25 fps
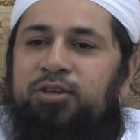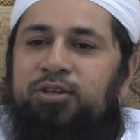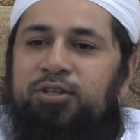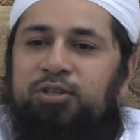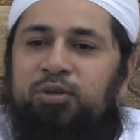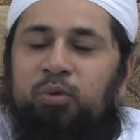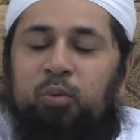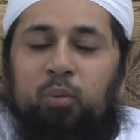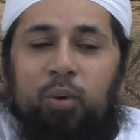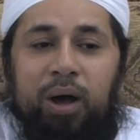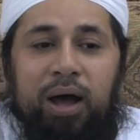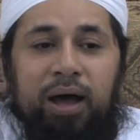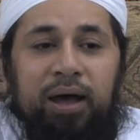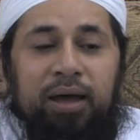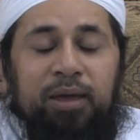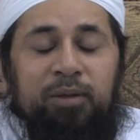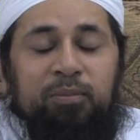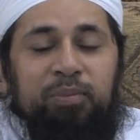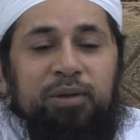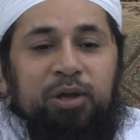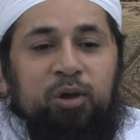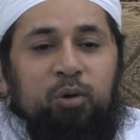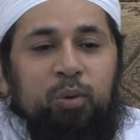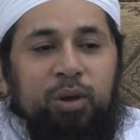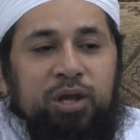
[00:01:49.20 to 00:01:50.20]
So, why
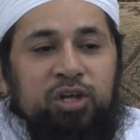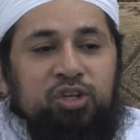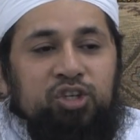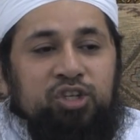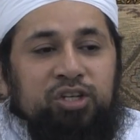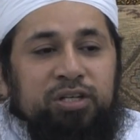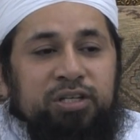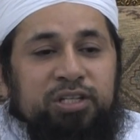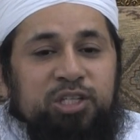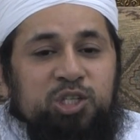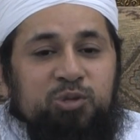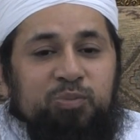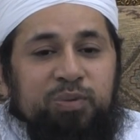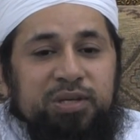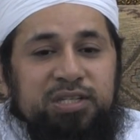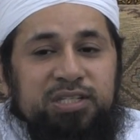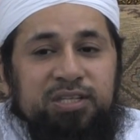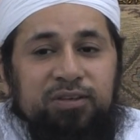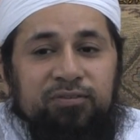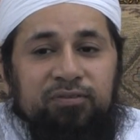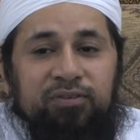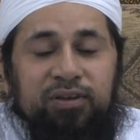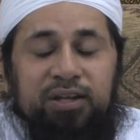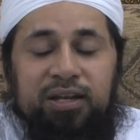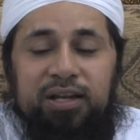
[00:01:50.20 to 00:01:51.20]
be questioned
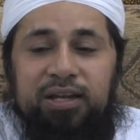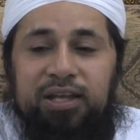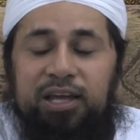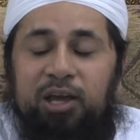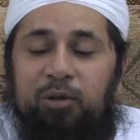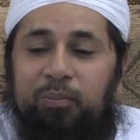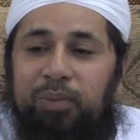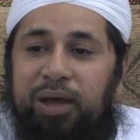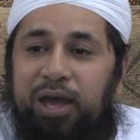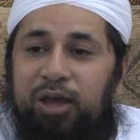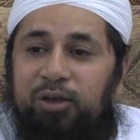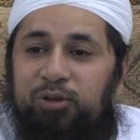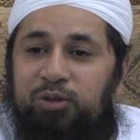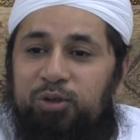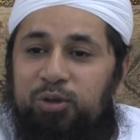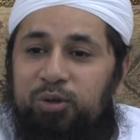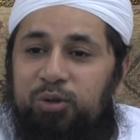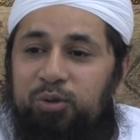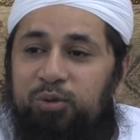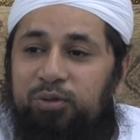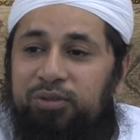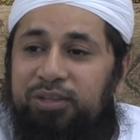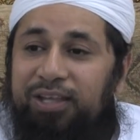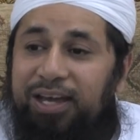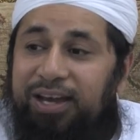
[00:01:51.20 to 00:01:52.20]
specifically about
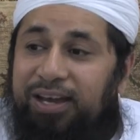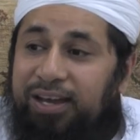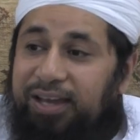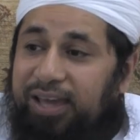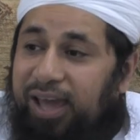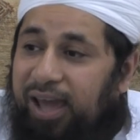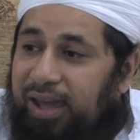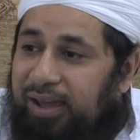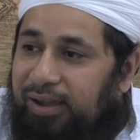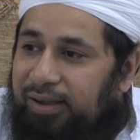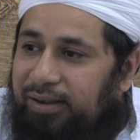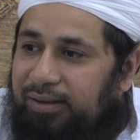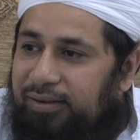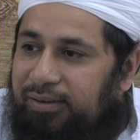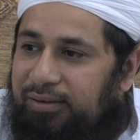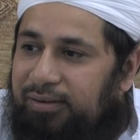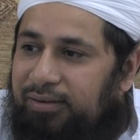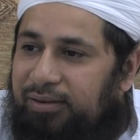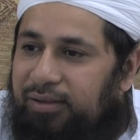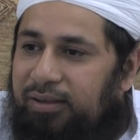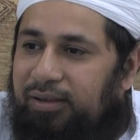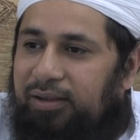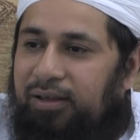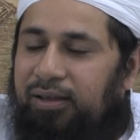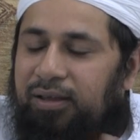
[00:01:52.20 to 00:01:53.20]
youth again?
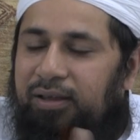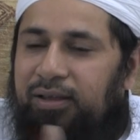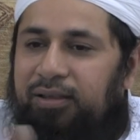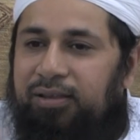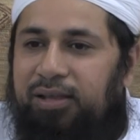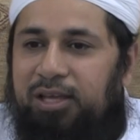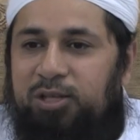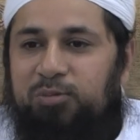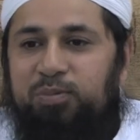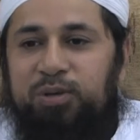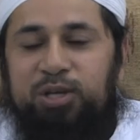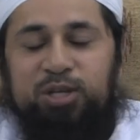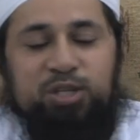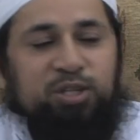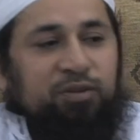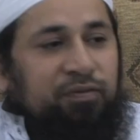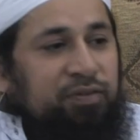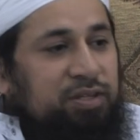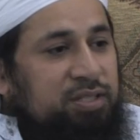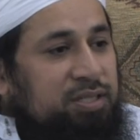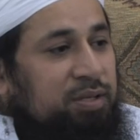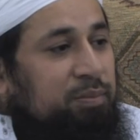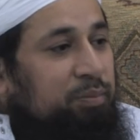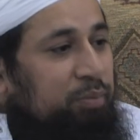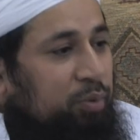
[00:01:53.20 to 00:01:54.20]
That's because of
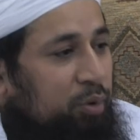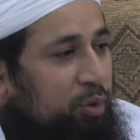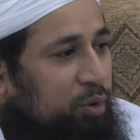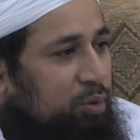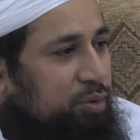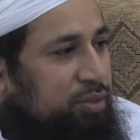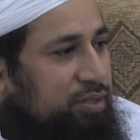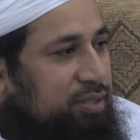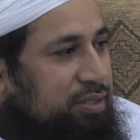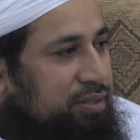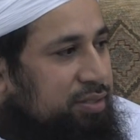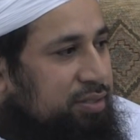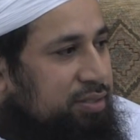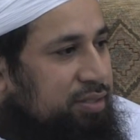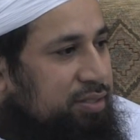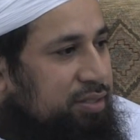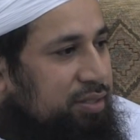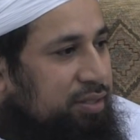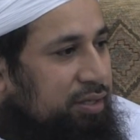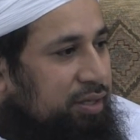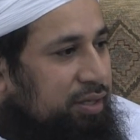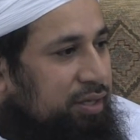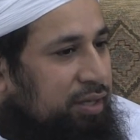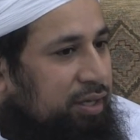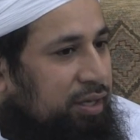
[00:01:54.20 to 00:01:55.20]
its
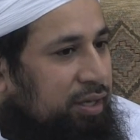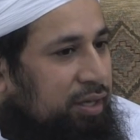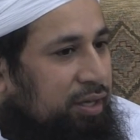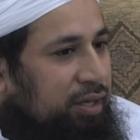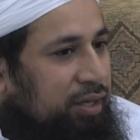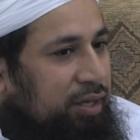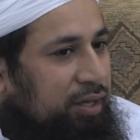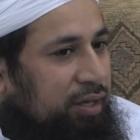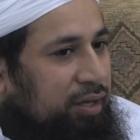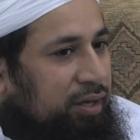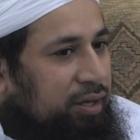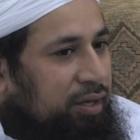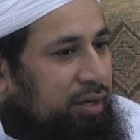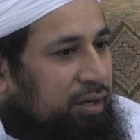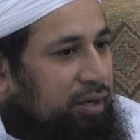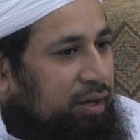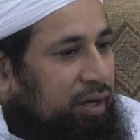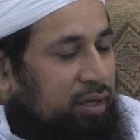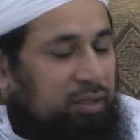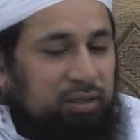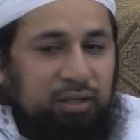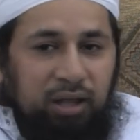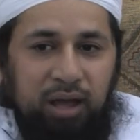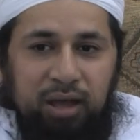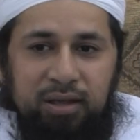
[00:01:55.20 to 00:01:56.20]
importance.
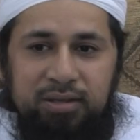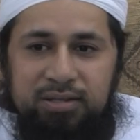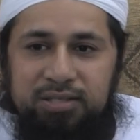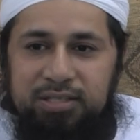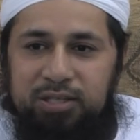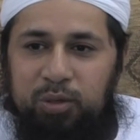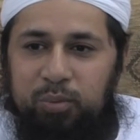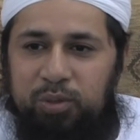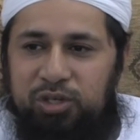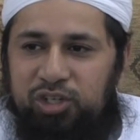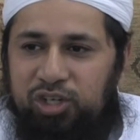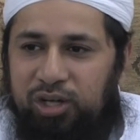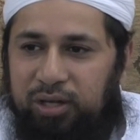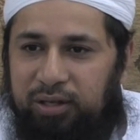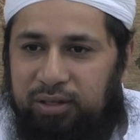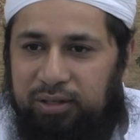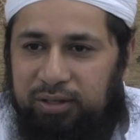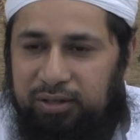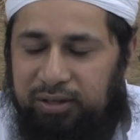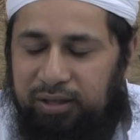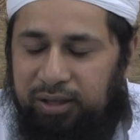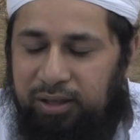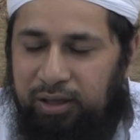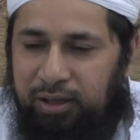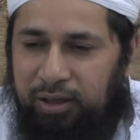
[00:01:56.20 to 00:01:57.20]
Allah
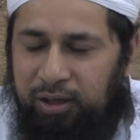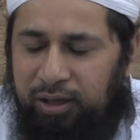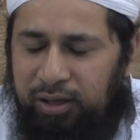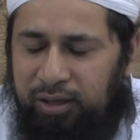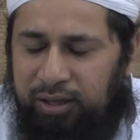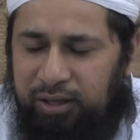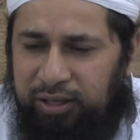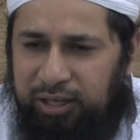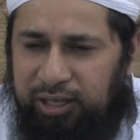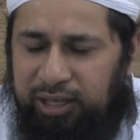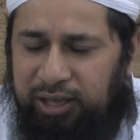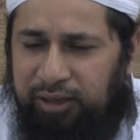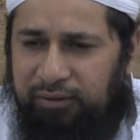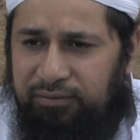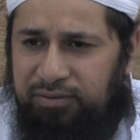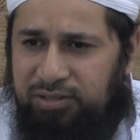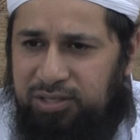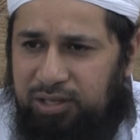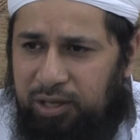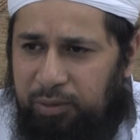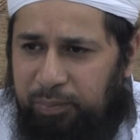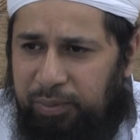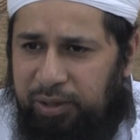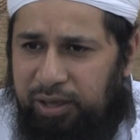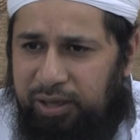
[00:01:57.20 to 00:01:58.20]
Azza
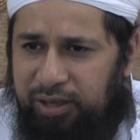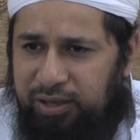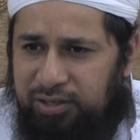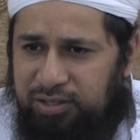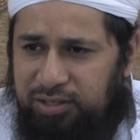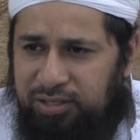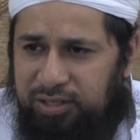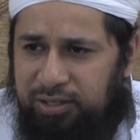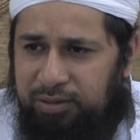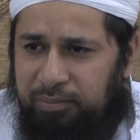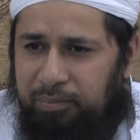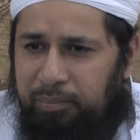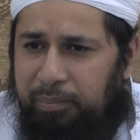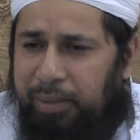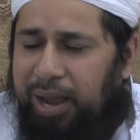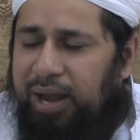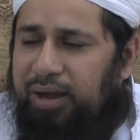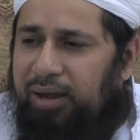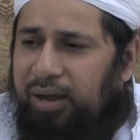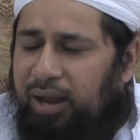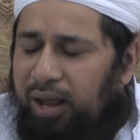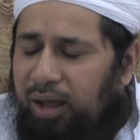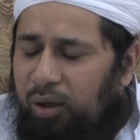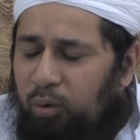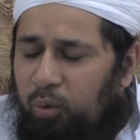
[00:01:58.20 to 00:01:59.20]
gives a person,
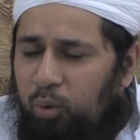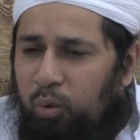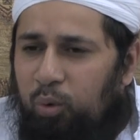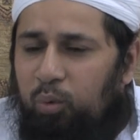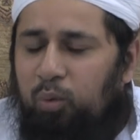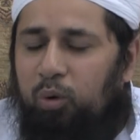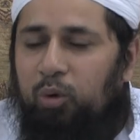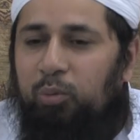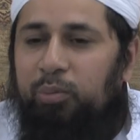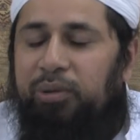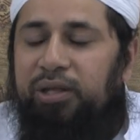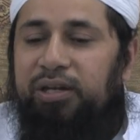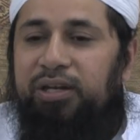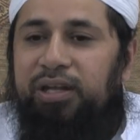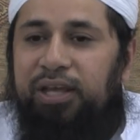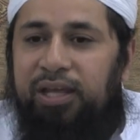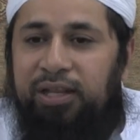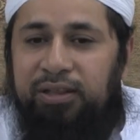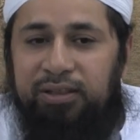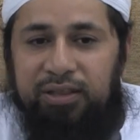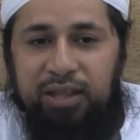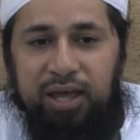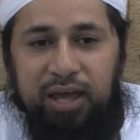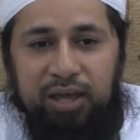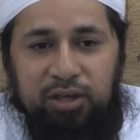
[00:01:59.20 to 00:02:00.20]
man or woman,
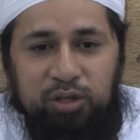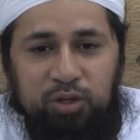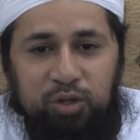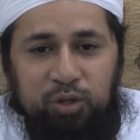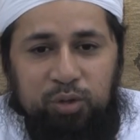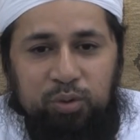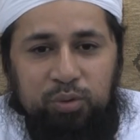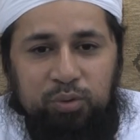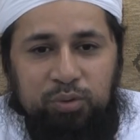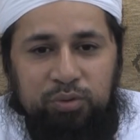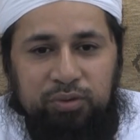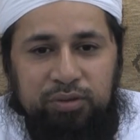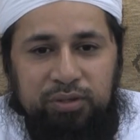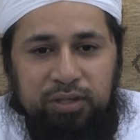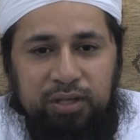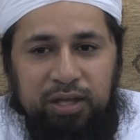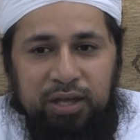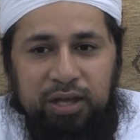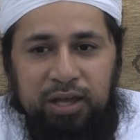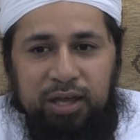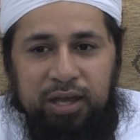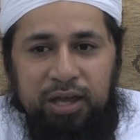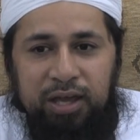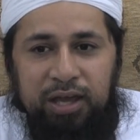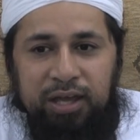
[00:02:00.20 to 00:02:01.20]
in their youth,
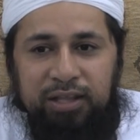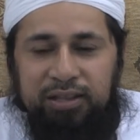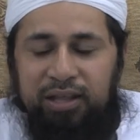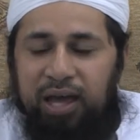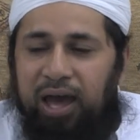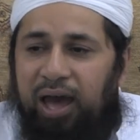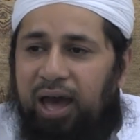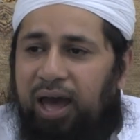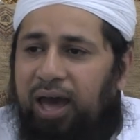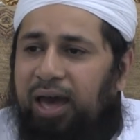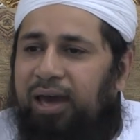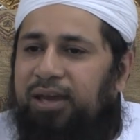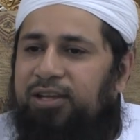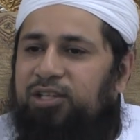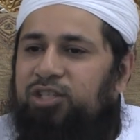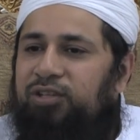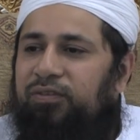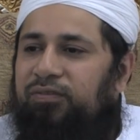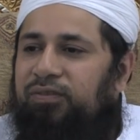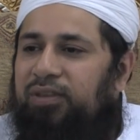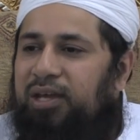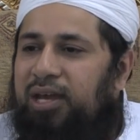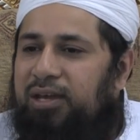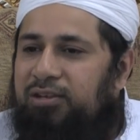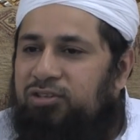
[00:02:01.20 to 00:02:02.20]
the height
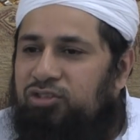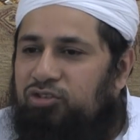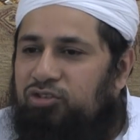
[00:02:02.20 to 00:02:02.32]
of their